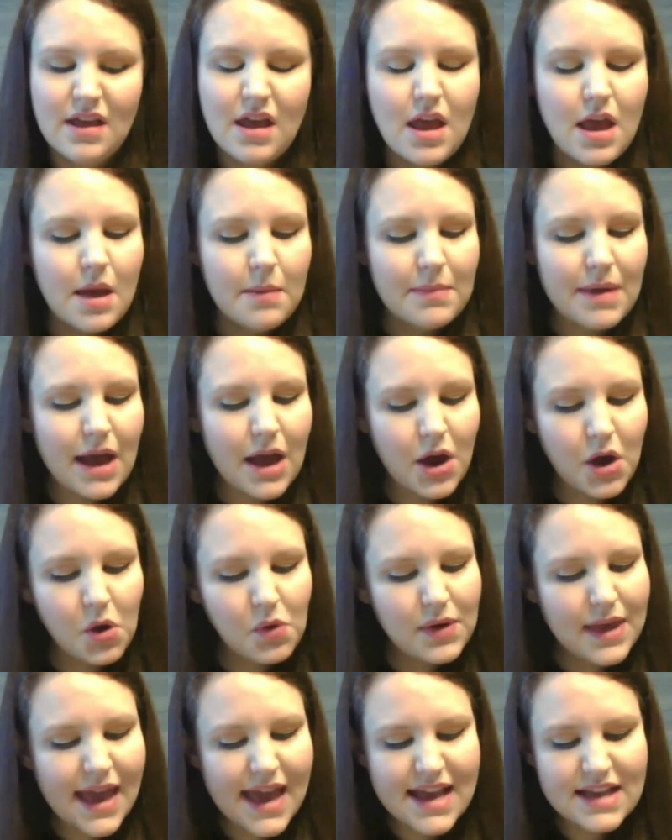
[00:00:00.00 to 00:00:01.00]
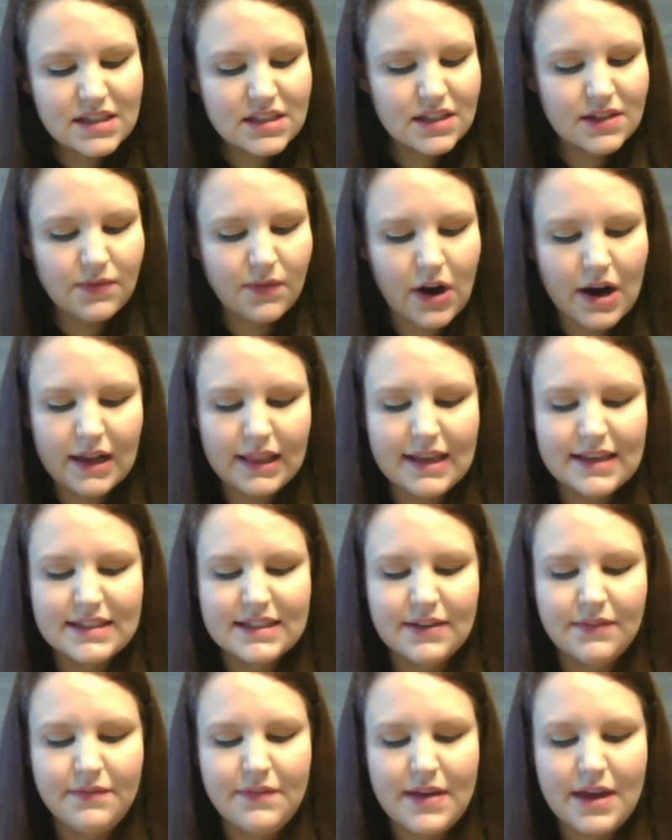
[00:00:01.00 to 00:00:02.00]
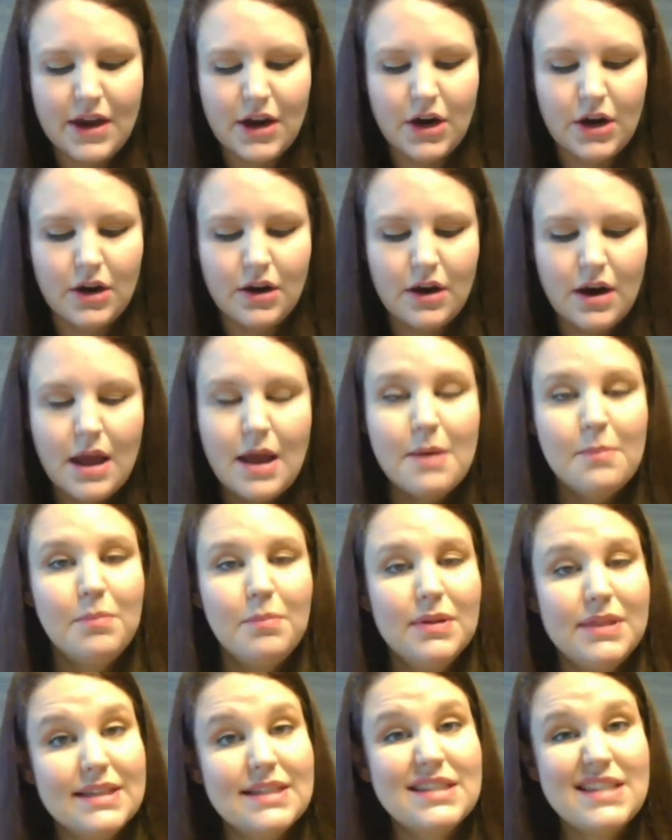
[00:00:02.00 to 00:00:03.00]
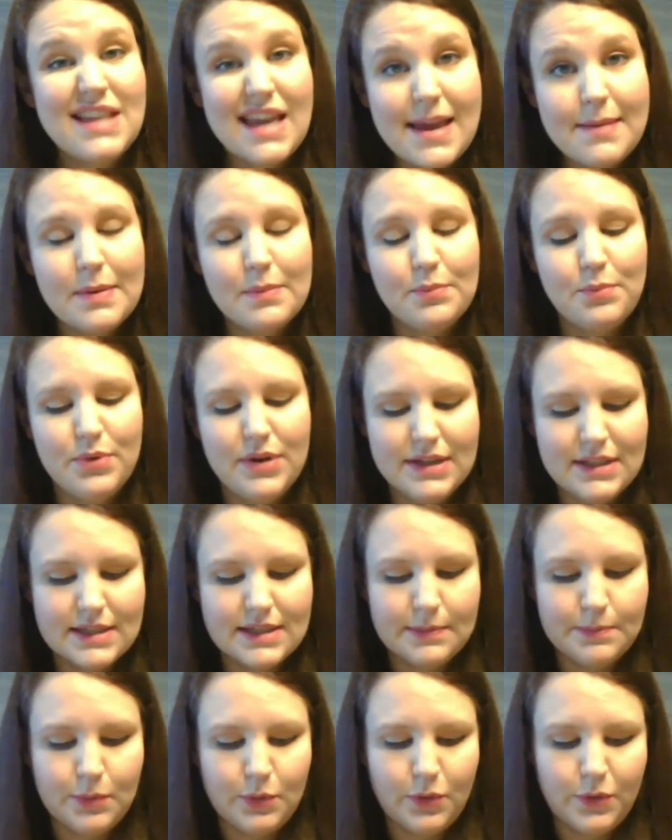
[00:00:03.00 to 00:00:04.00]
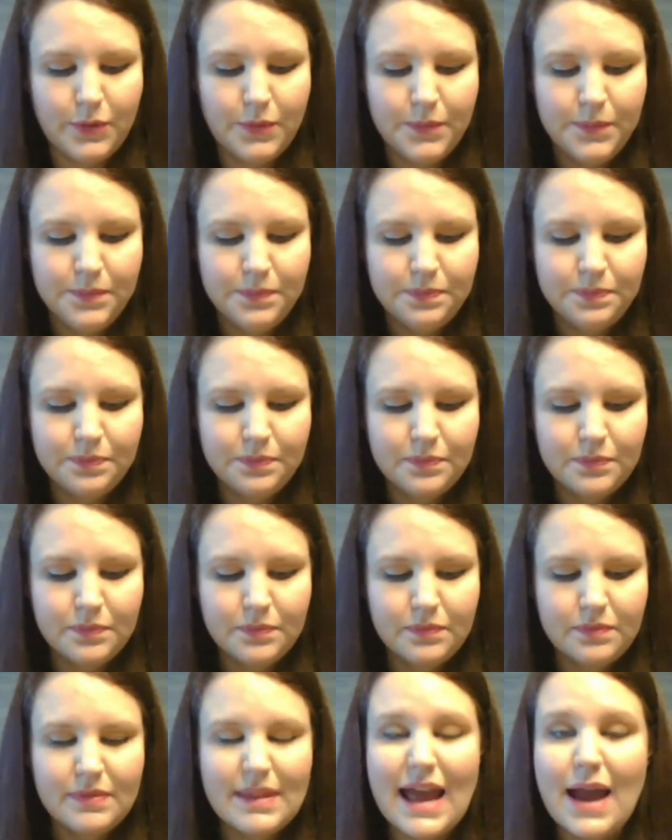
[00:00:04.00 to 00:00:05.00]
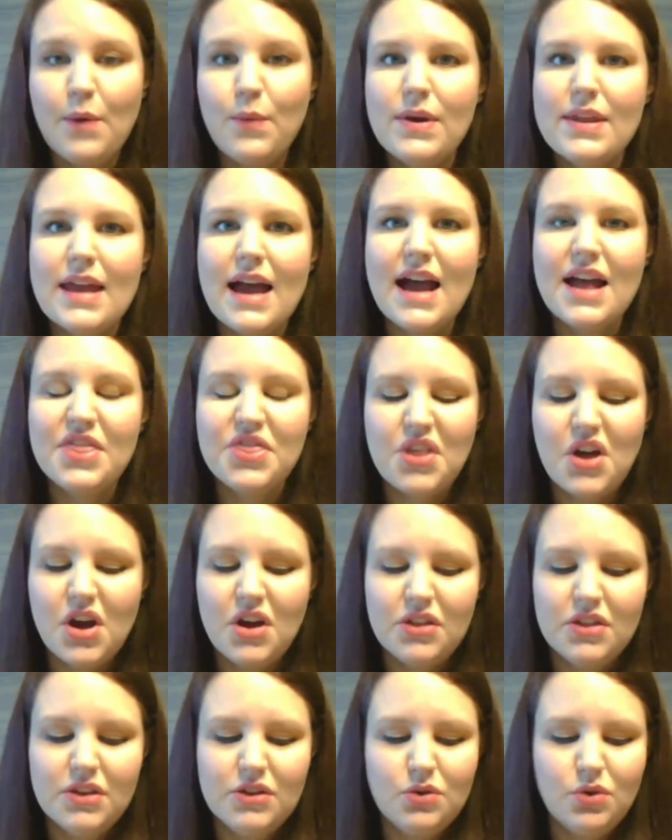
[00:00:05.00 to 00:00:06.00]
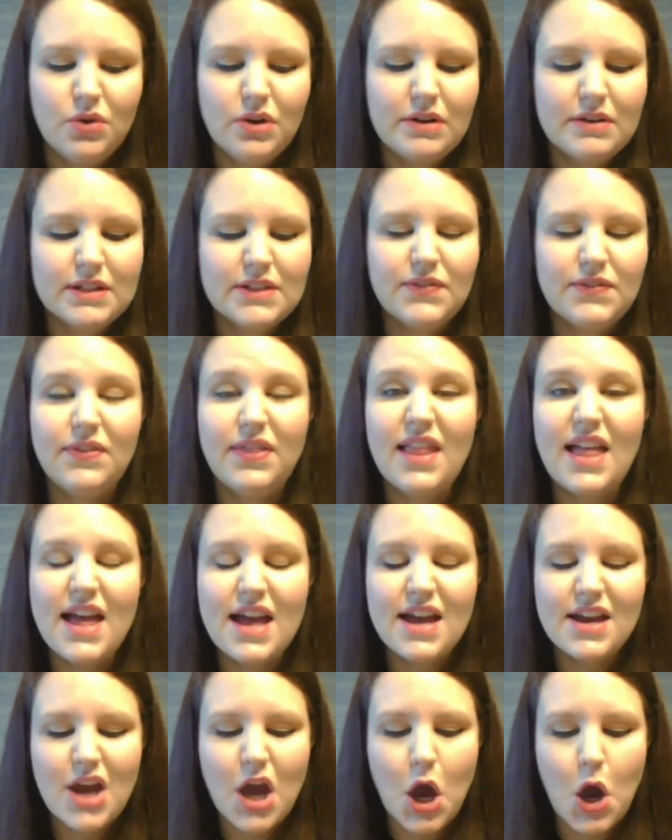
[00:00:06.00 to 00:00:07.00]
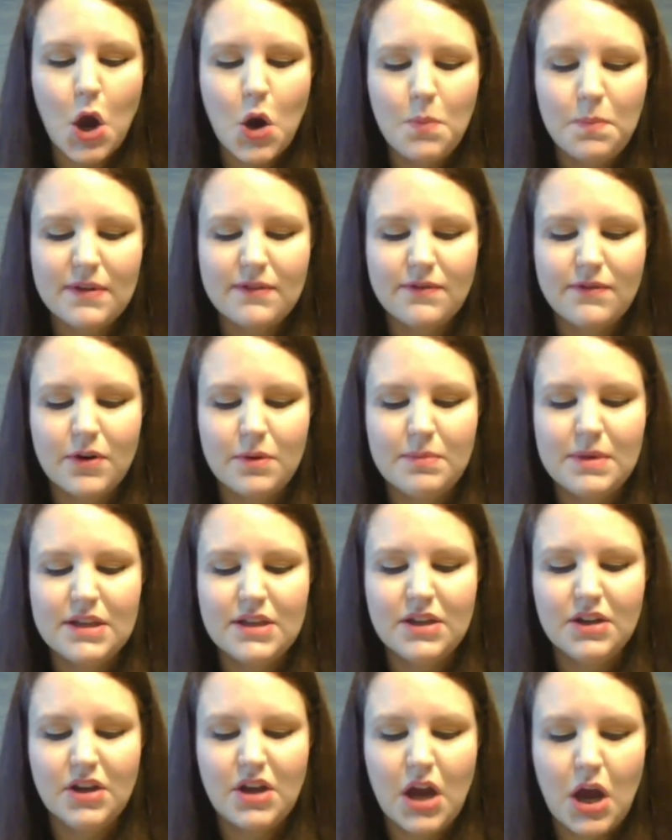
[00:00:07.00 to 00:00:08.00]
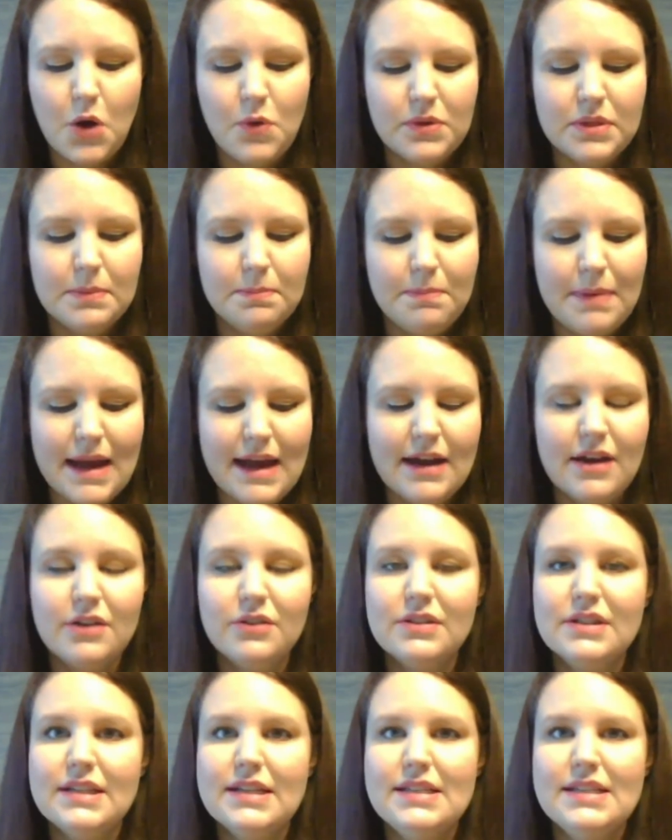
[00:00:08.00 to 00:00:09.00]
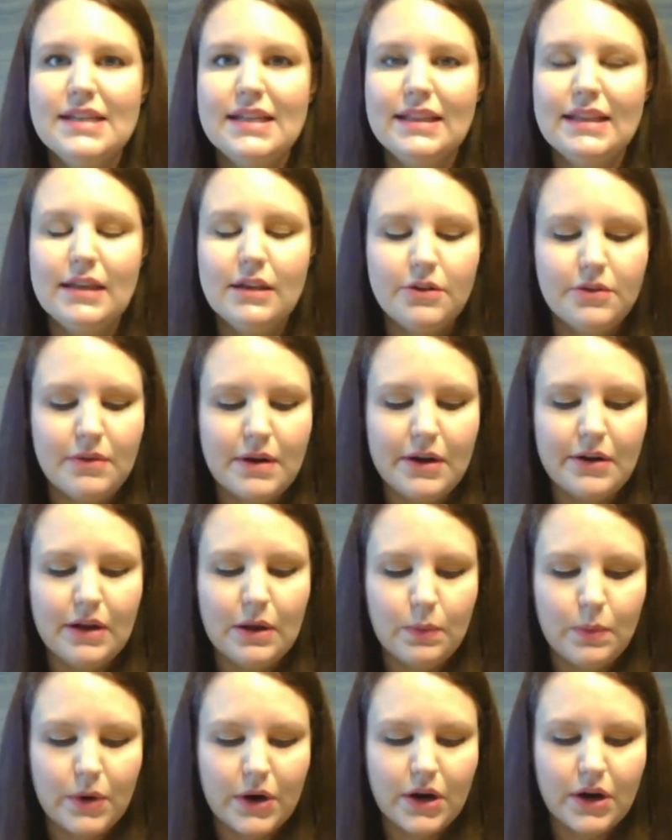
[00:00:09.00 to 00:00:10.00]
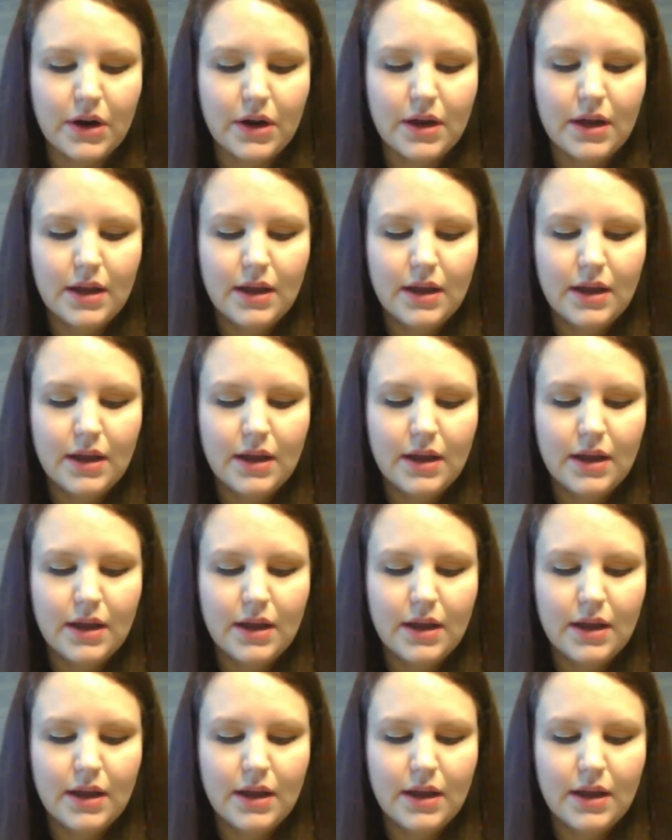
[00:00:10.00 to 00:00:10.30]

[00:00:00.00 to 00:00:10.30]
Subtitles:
My own case is far less severe, but the same in principle. That when I thought the door was flung open for me to go with a bound into literary work,